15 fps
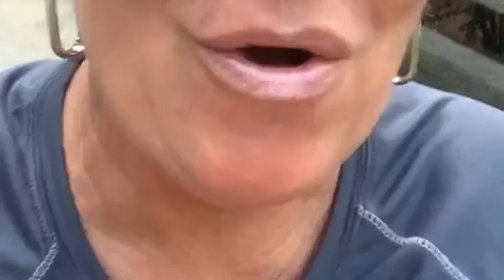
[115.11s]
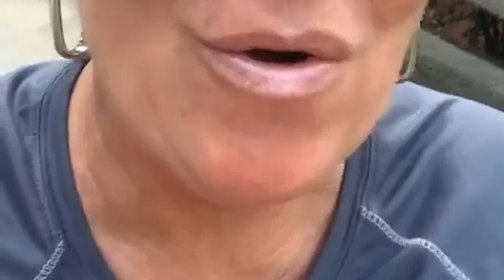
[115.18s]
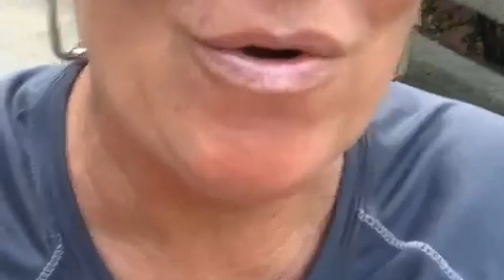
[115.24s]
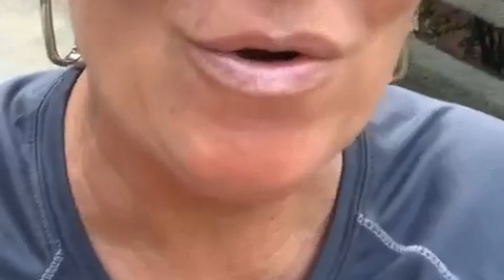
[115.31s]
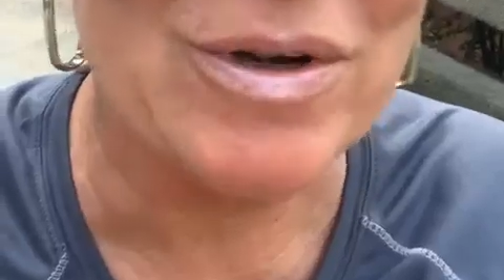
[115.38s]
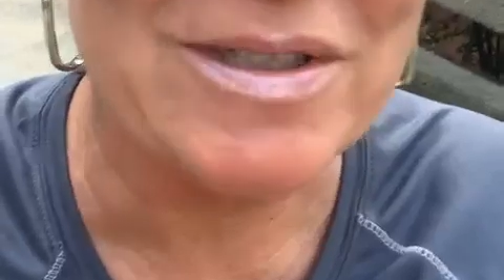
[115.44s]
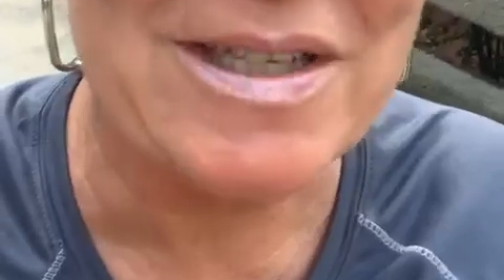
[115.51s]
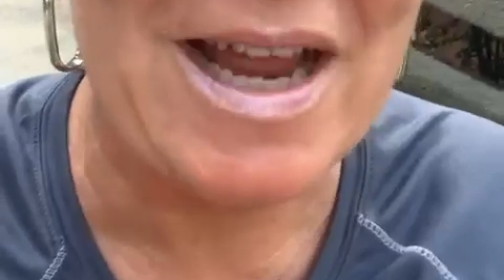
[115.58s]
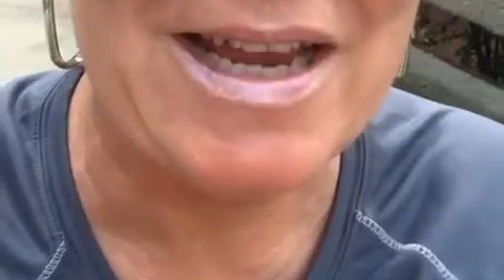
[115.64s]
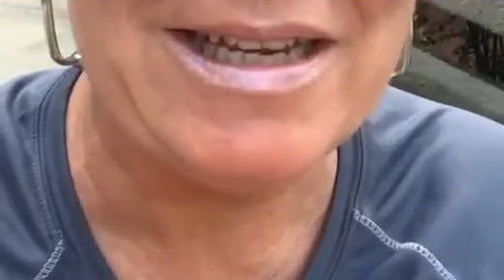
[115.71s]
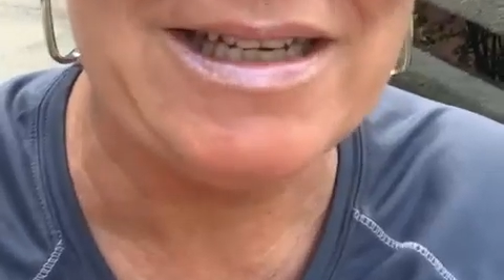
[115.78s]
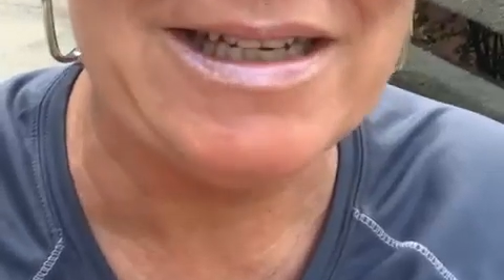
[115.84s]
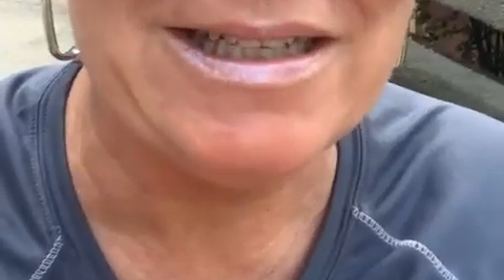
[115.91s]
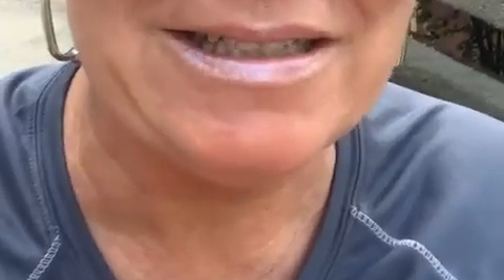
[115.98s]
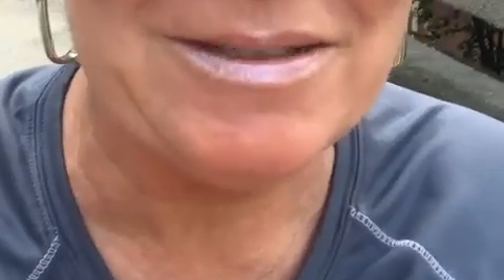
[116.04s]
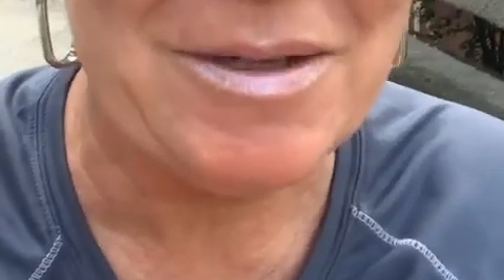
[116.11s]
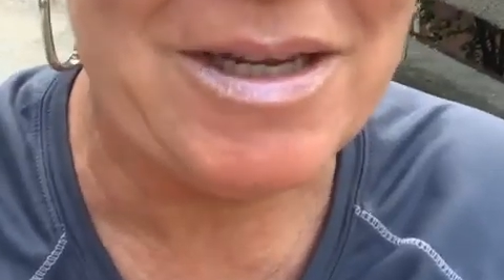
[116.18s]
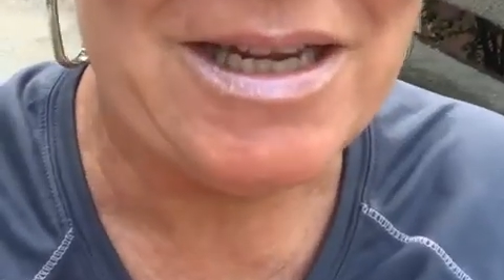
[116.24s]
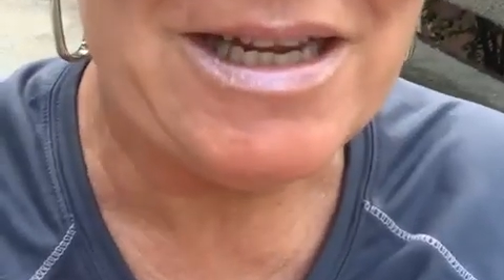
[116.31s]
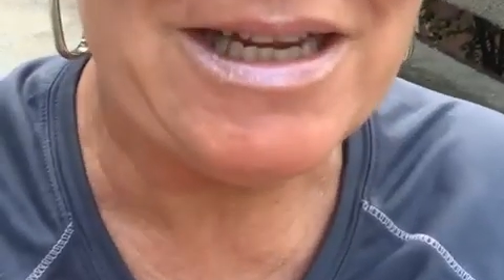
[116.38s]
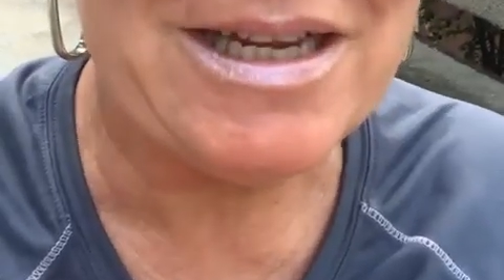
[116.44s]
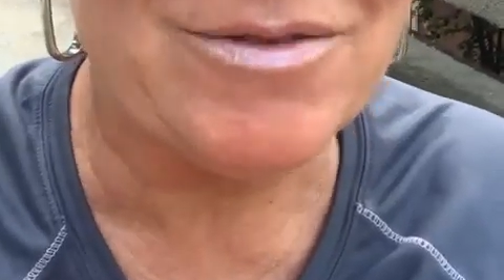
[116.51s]
or taken
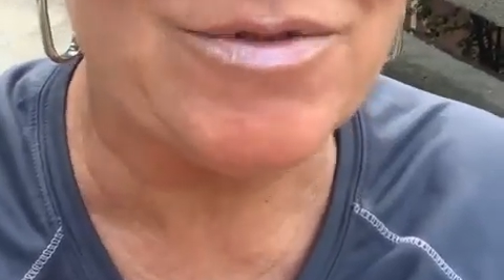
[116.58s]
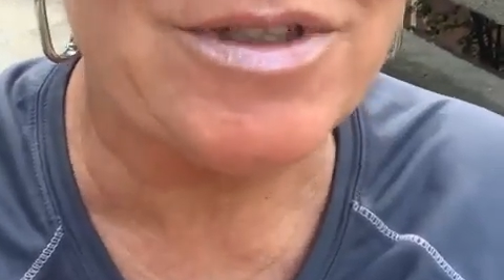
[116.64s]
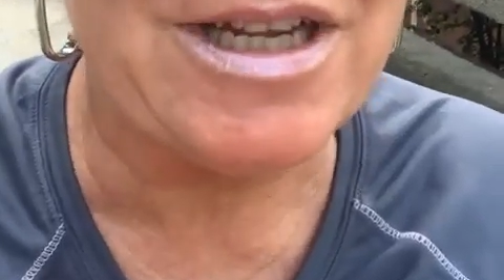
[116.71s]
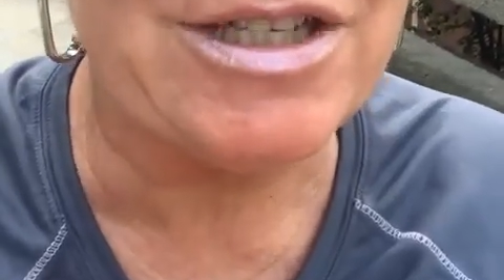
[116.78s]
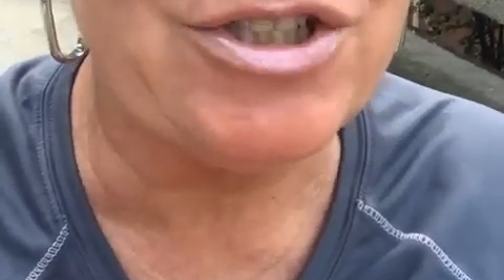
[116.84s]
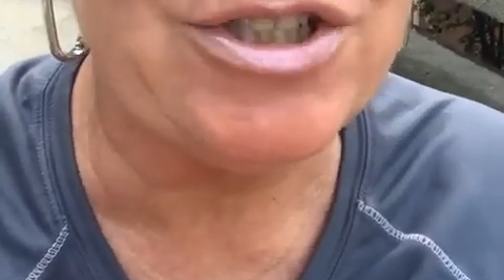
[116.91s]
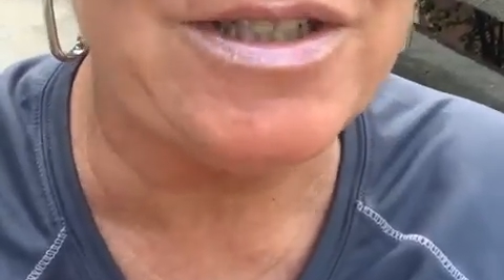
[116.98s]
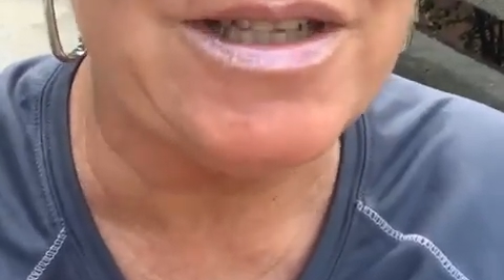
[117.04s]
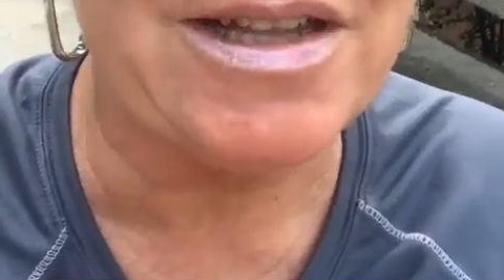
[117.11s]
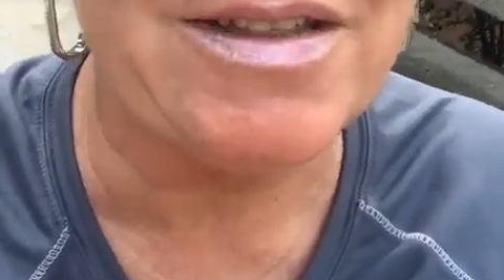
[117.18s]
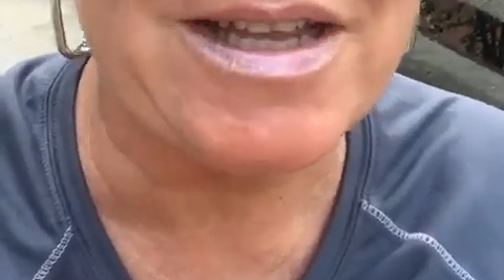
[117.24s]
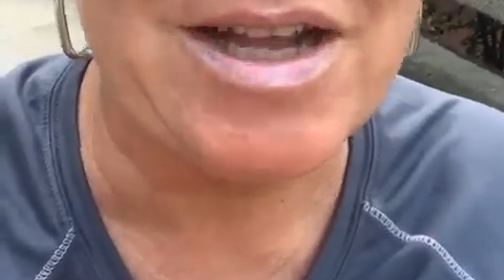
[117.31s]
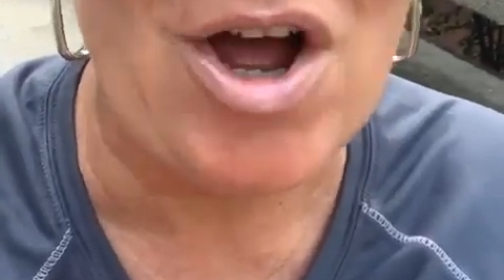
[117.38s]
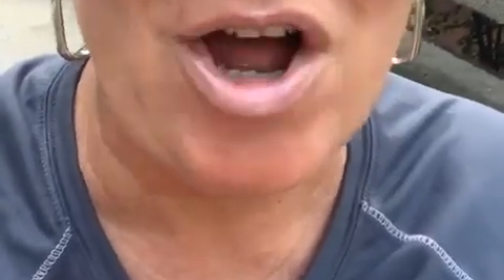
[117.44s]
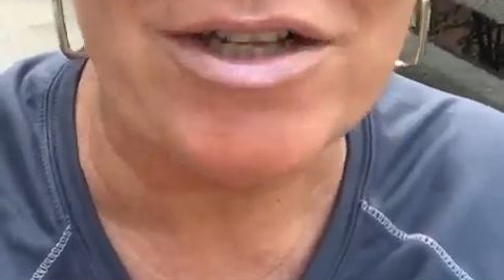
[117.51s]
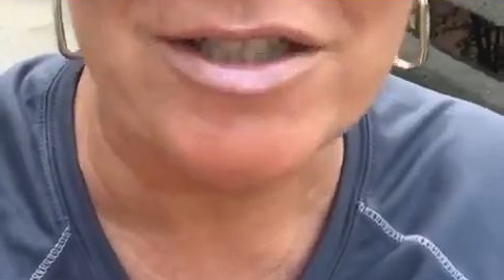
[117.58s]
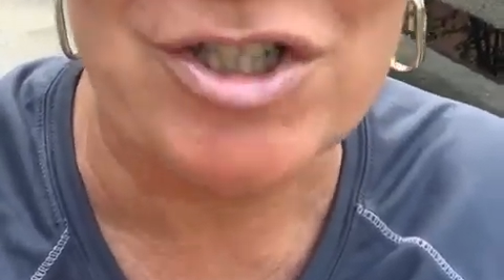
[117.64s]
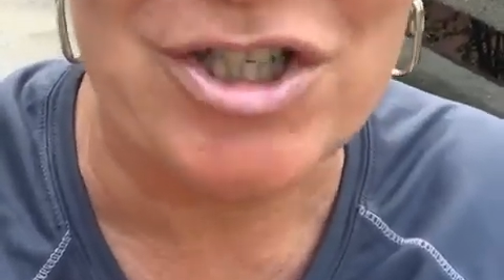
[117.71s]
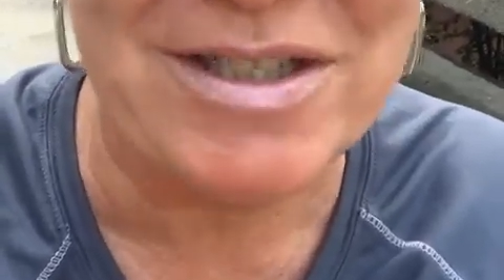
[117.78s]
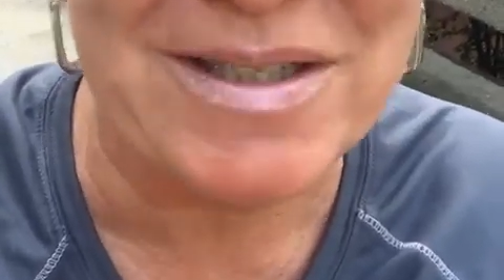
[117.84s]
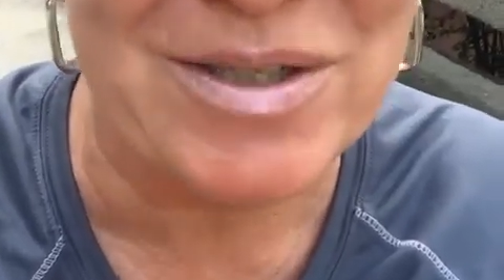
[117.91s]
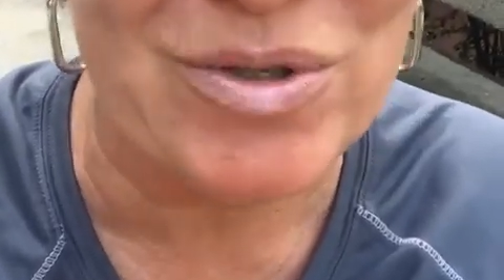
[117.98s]
in relation to
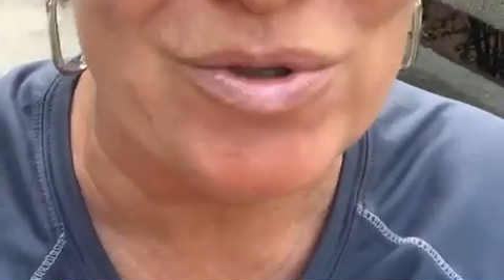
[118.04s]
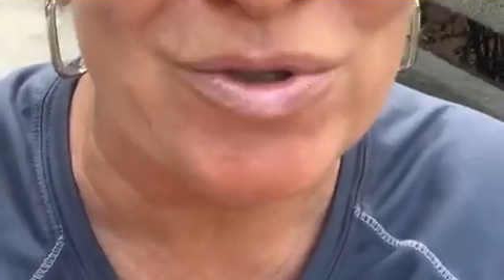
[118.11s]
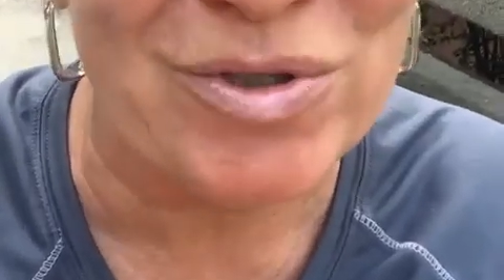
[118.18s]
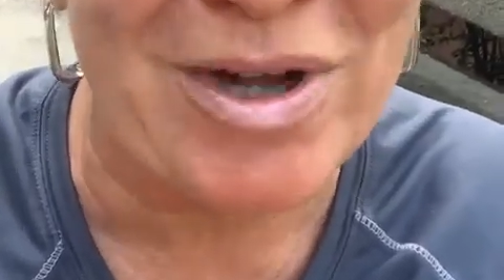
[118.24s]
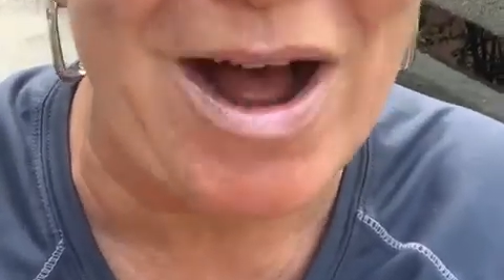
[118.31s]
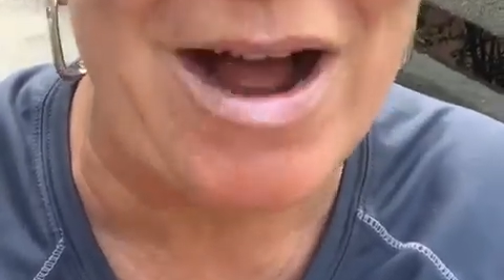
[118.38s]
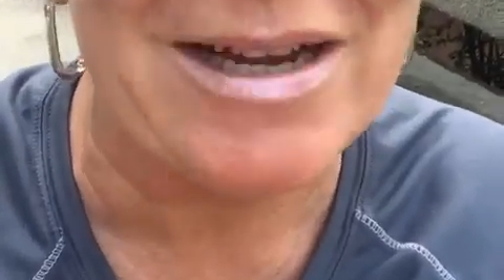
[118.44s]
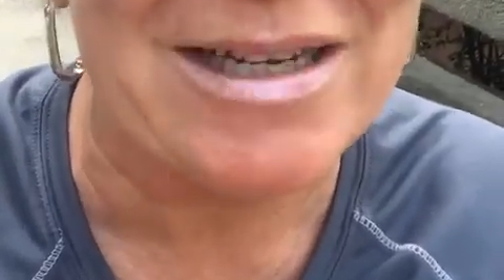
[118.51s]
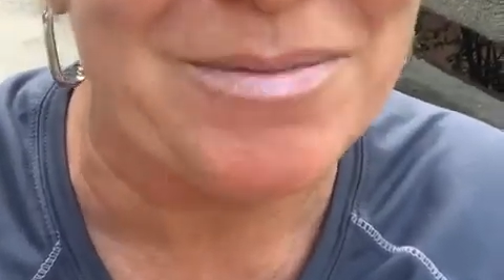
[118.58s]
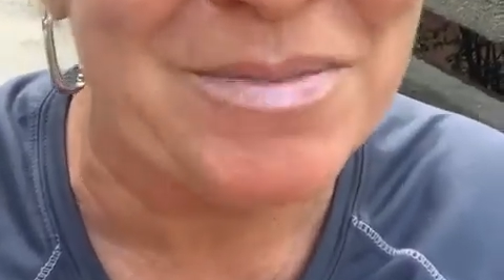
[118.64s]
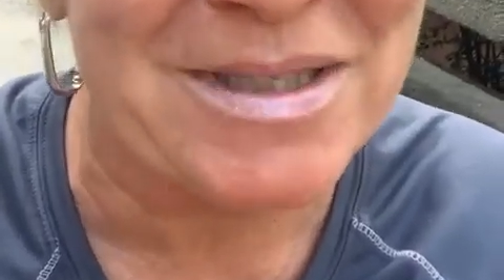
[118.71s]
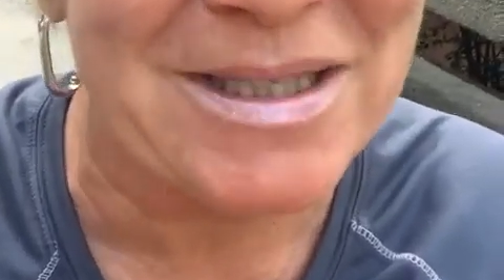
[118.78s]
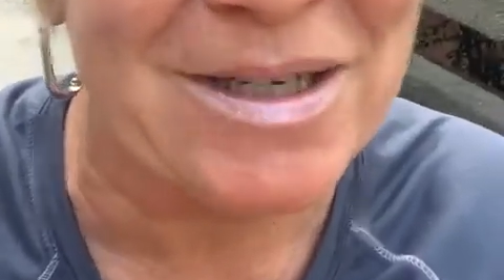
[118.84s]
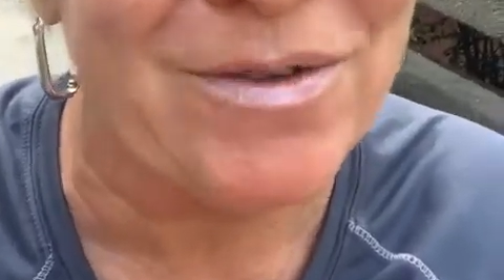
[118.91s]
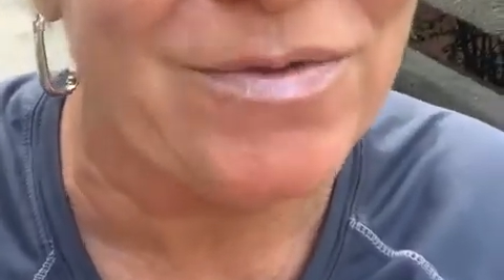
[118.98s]
theology school. I am